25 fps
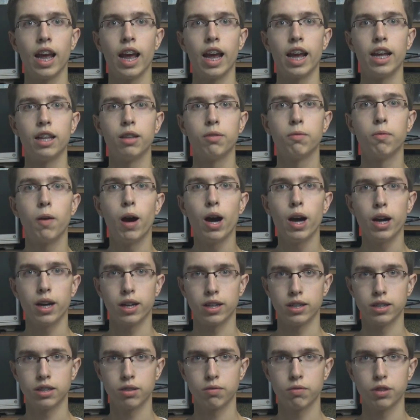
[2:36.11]
And
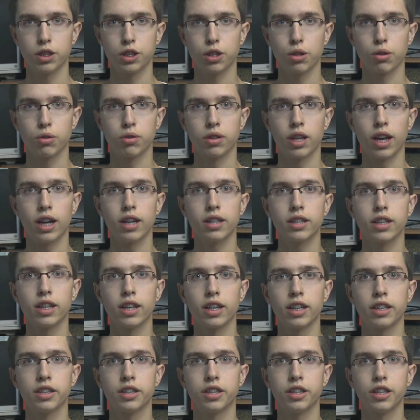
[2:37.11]
wires which conduct
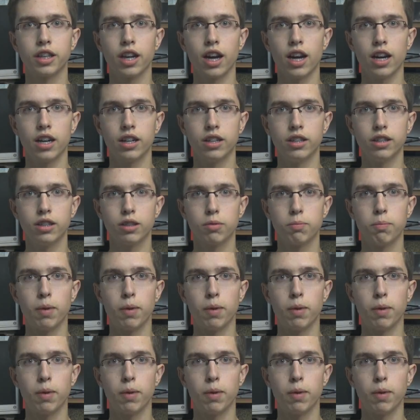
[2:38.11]
electric current